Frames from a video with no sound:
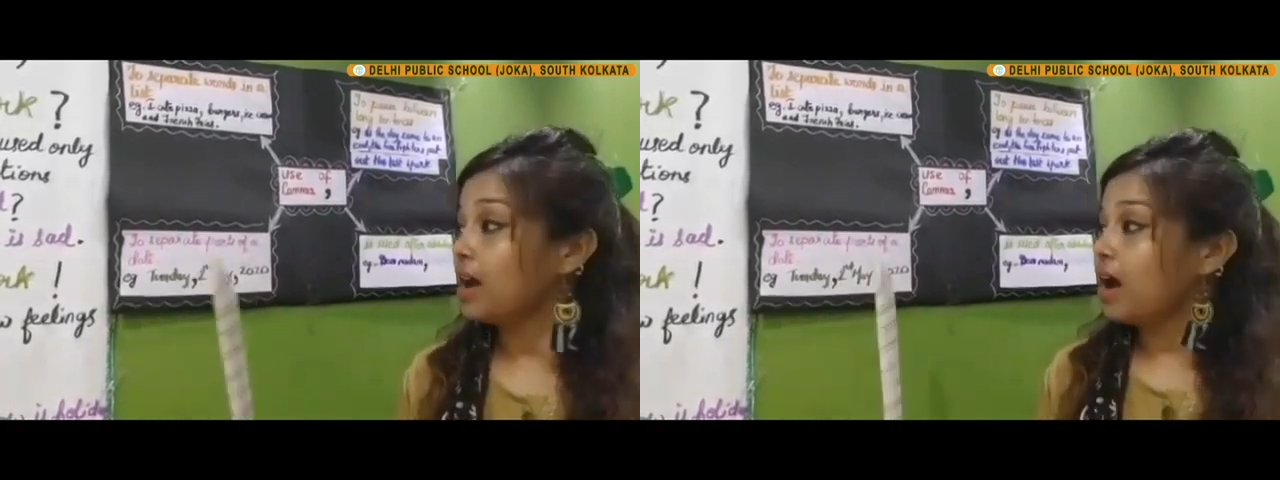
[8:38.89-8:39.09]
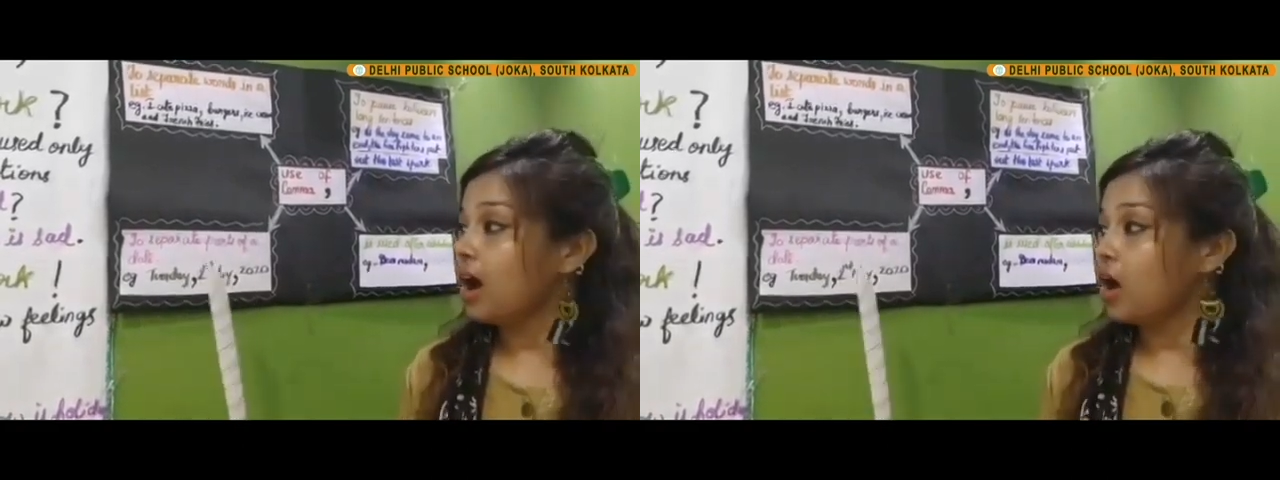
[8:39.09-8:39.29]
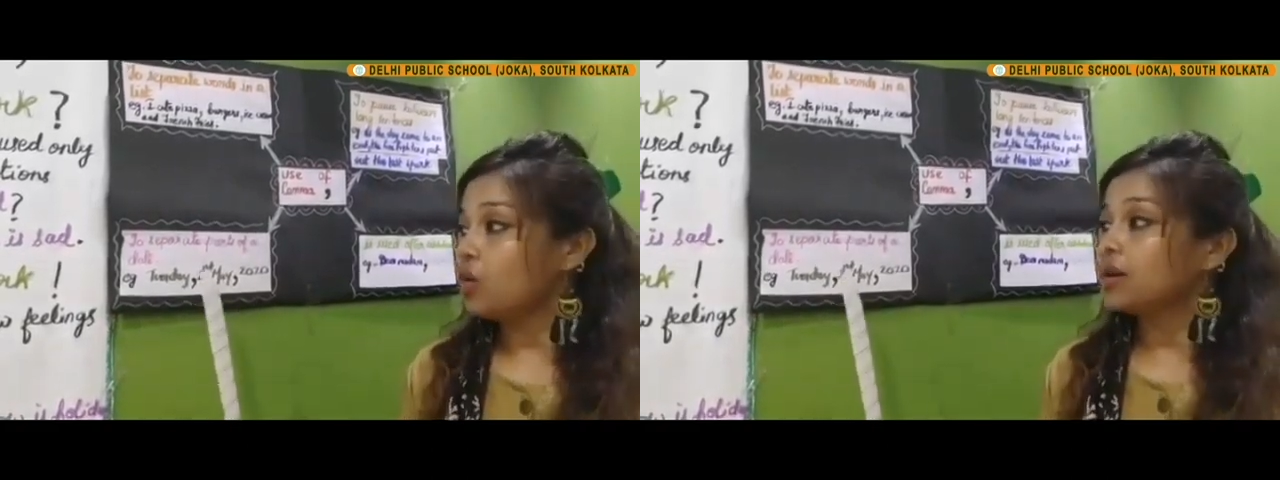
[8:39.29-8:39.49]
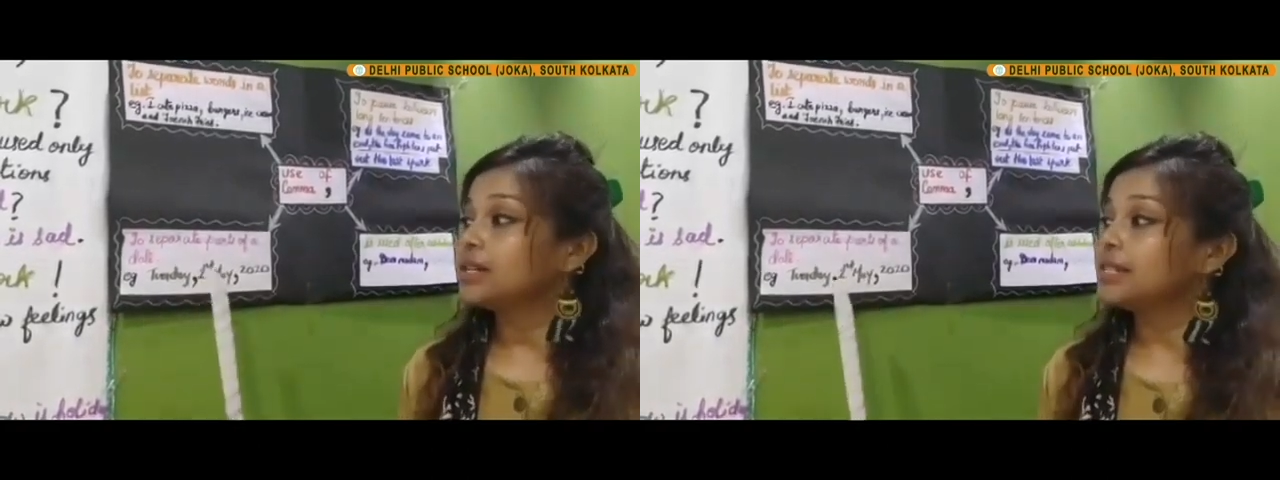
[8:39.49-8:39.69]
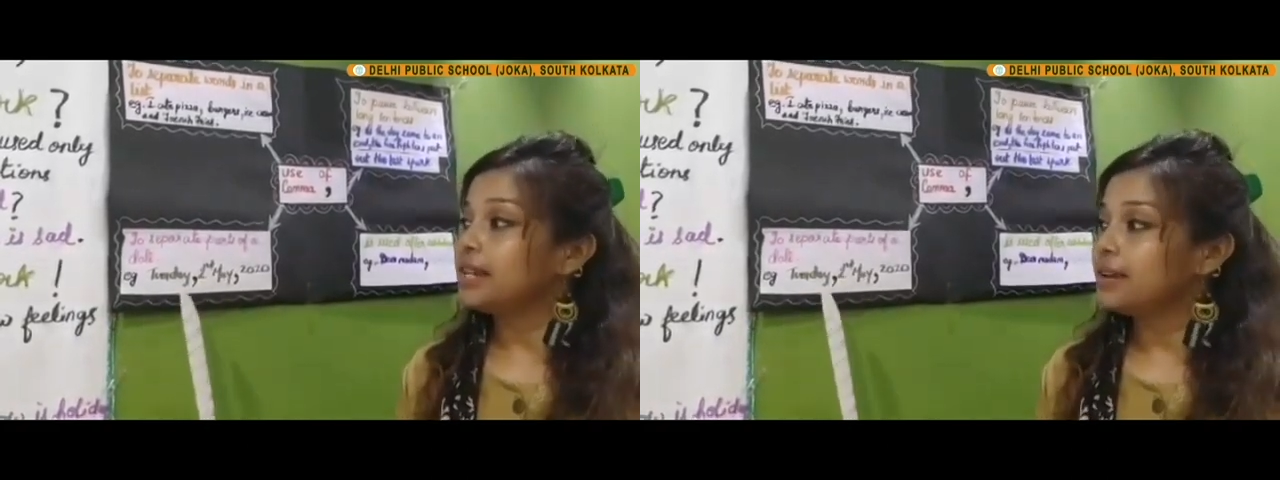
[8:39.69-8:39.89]
How?
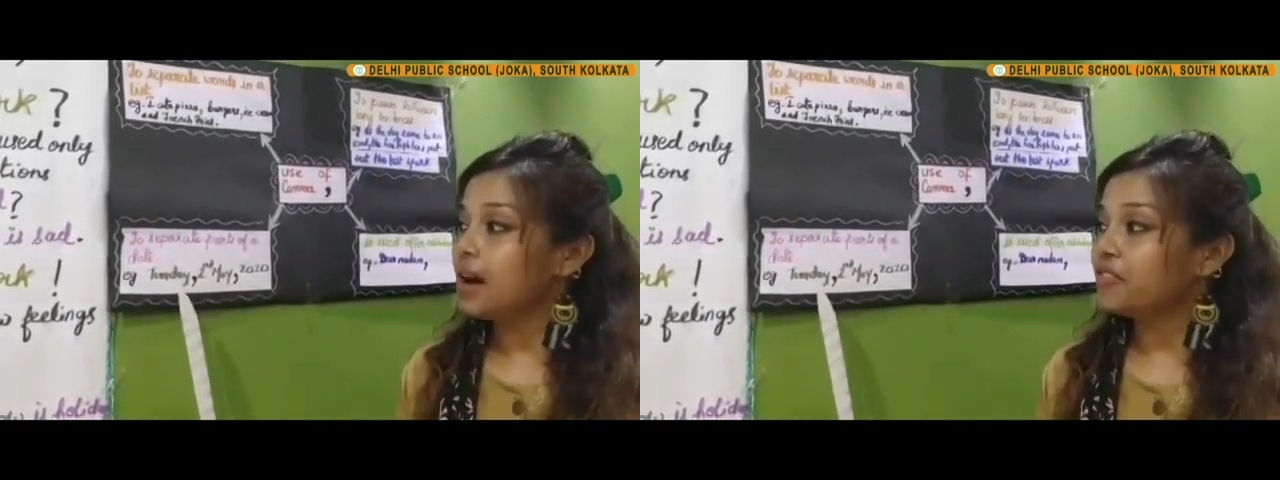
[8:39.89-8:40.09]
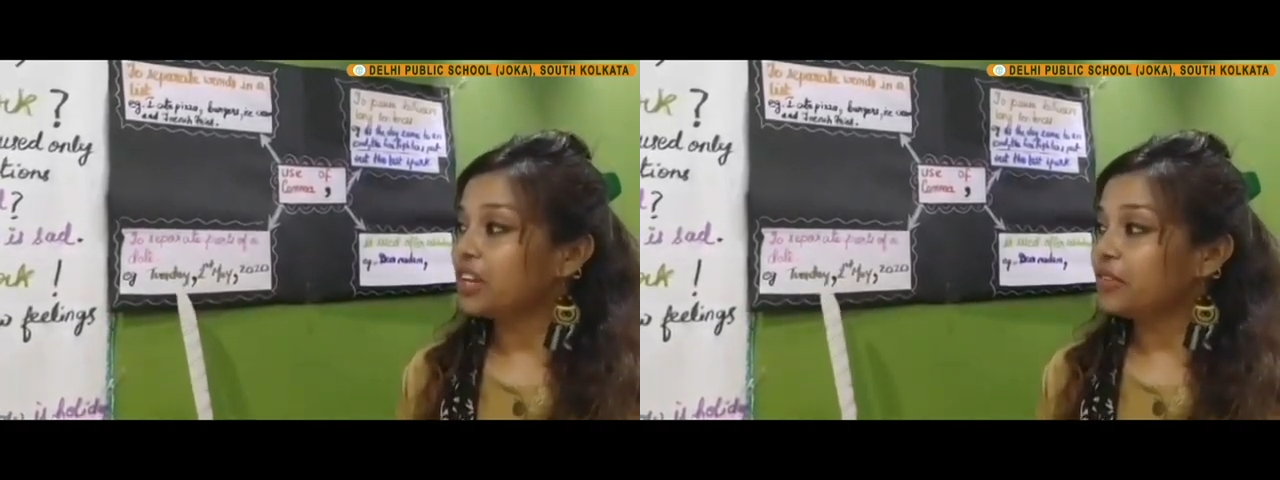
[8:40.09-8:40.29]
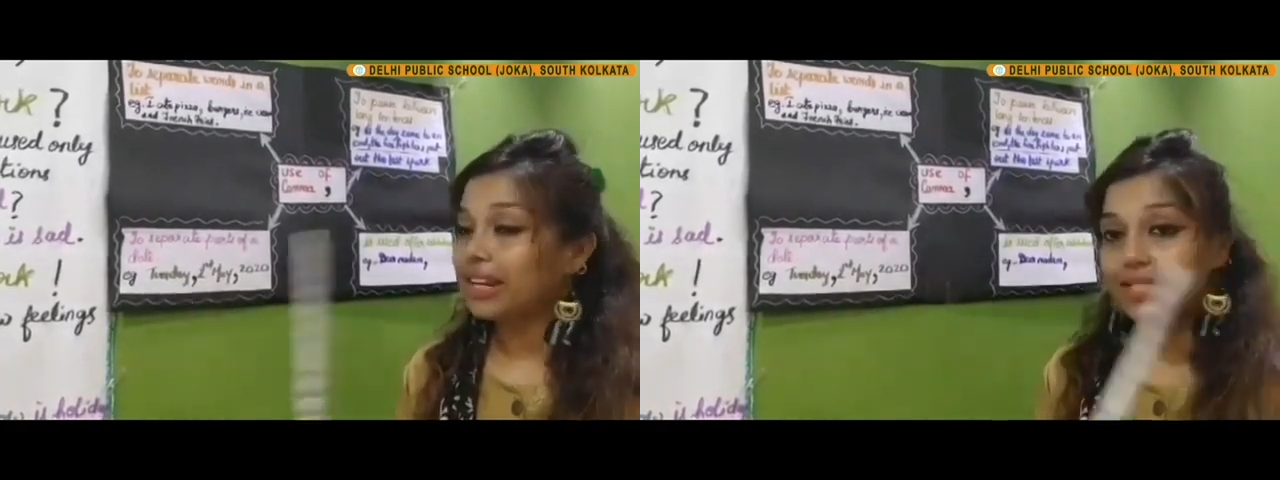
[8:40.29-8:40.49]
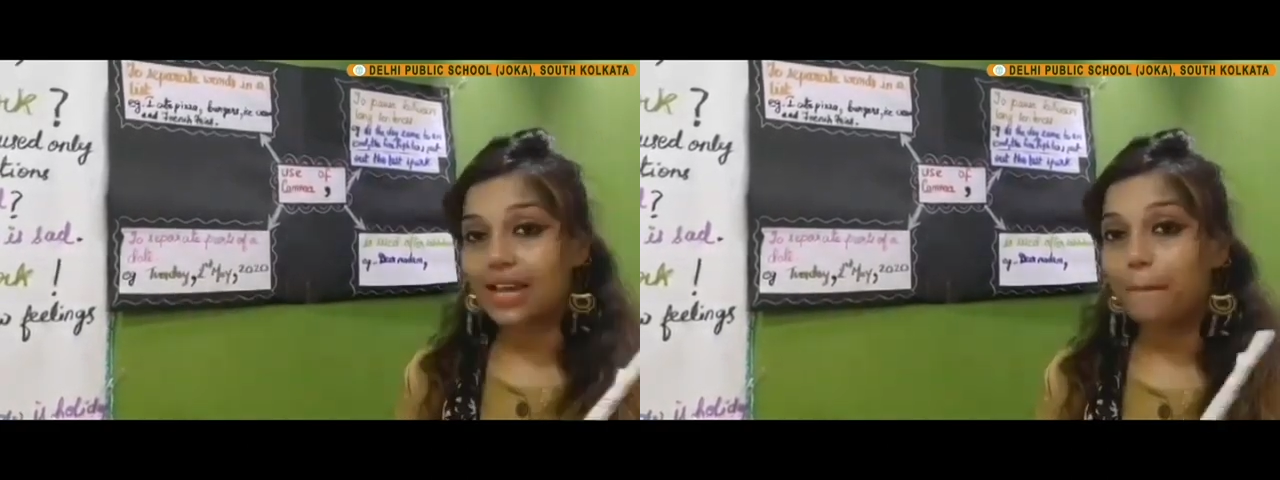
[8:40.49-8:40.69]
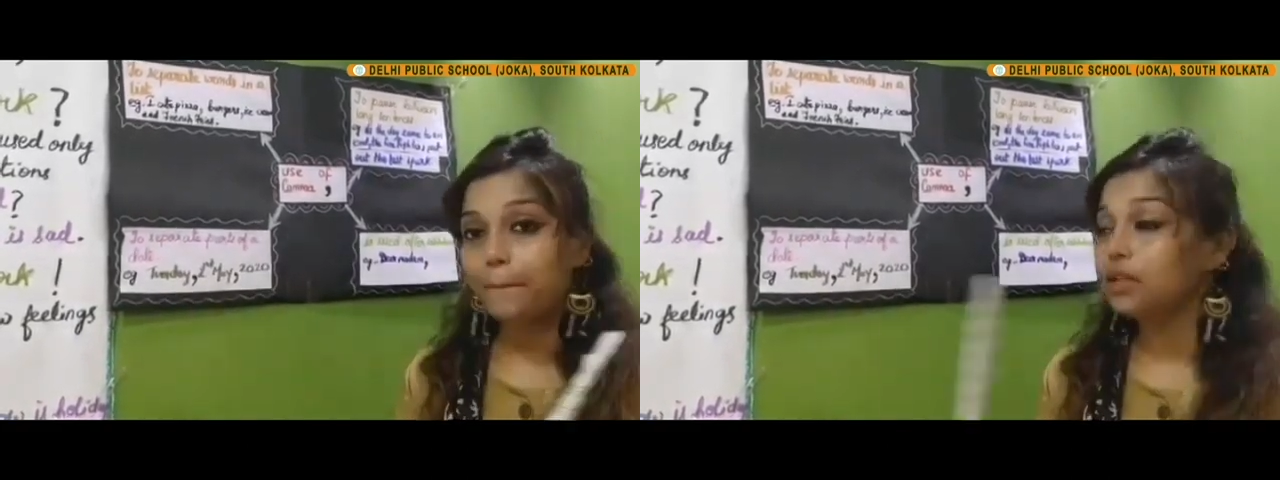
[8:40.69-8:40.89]
See here, I've given an
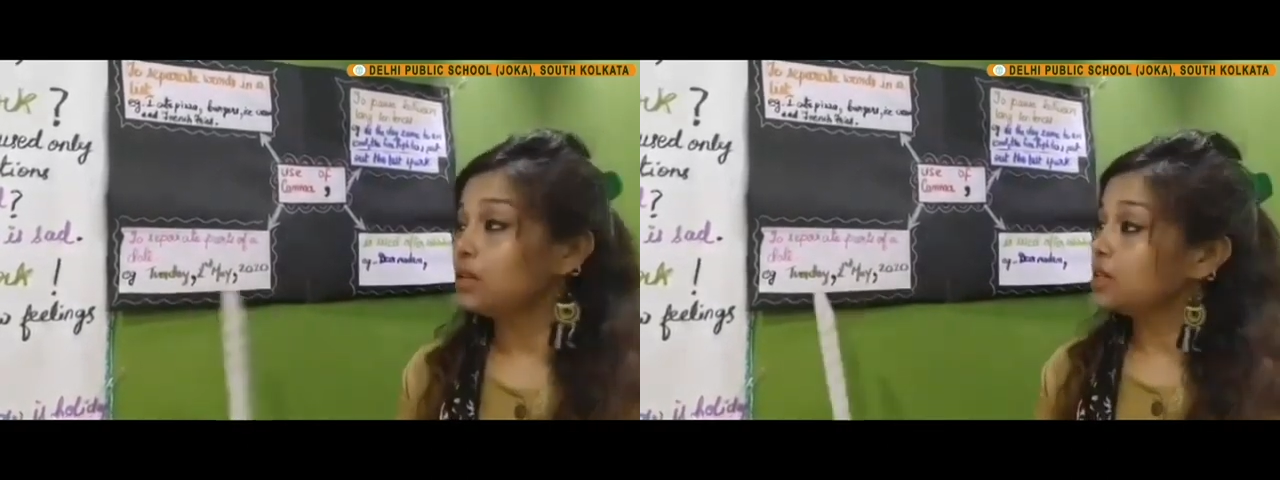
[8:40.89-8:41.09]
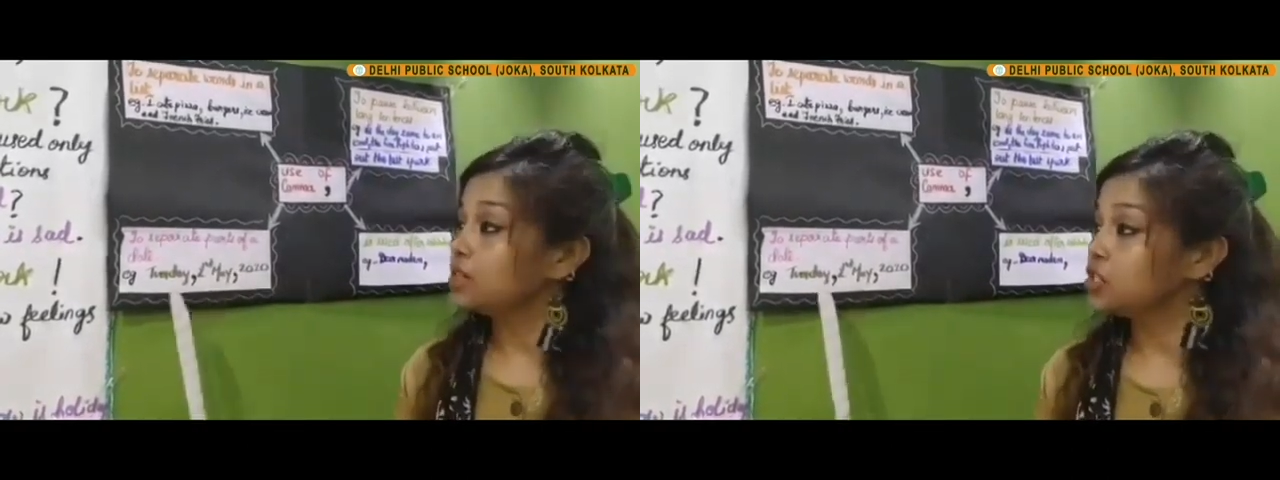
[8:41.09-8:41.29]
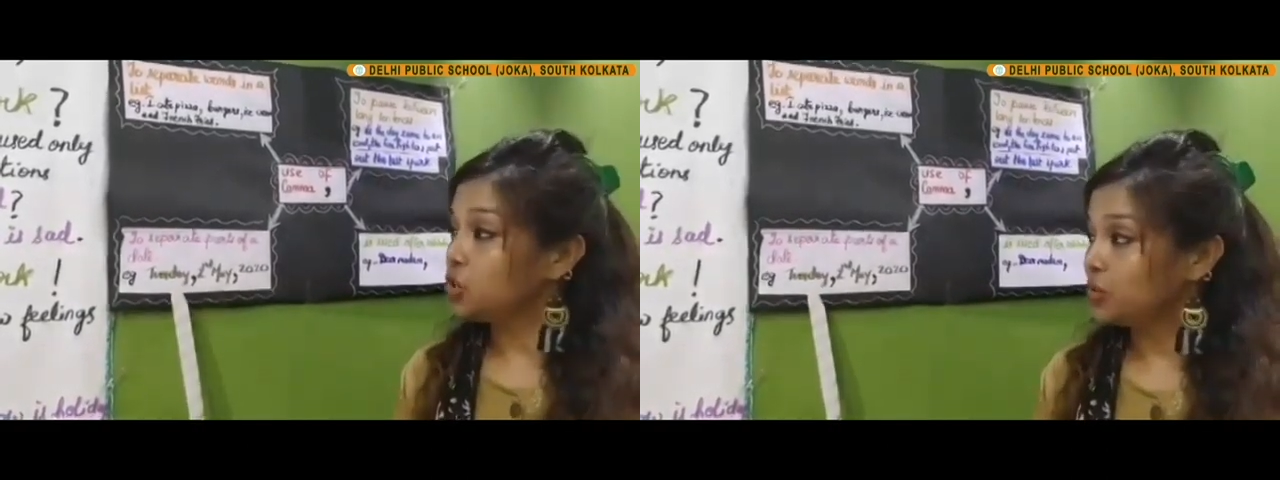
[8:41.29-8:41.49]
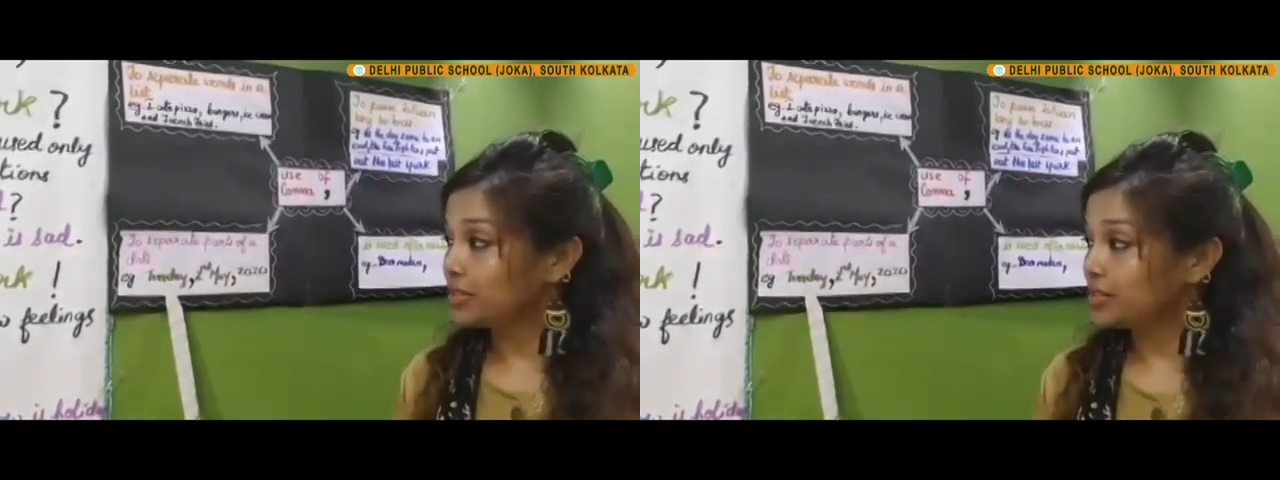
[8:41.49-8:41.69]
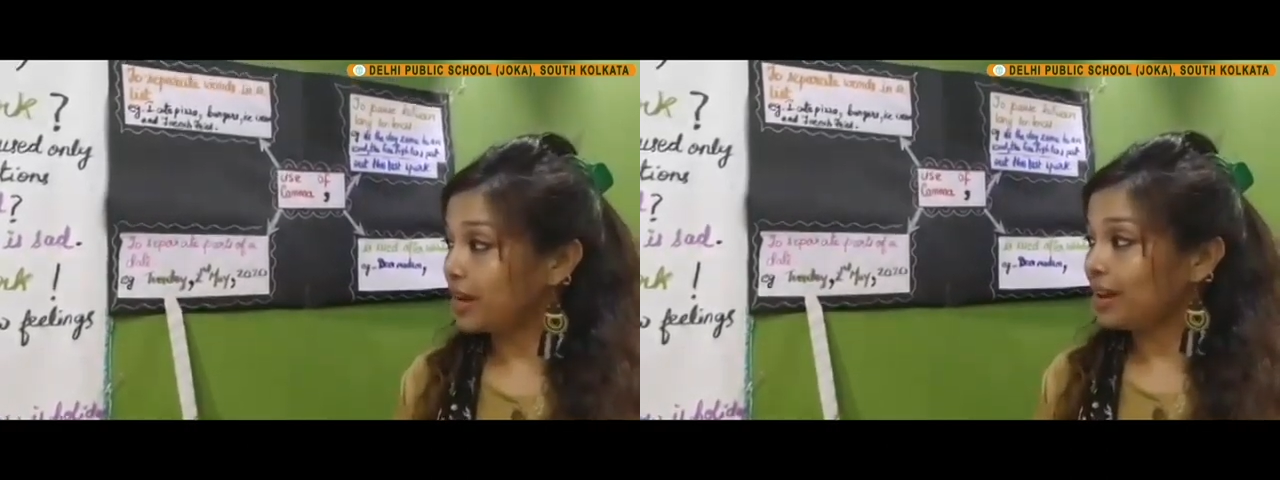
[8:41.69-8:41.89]
example. Tuesday,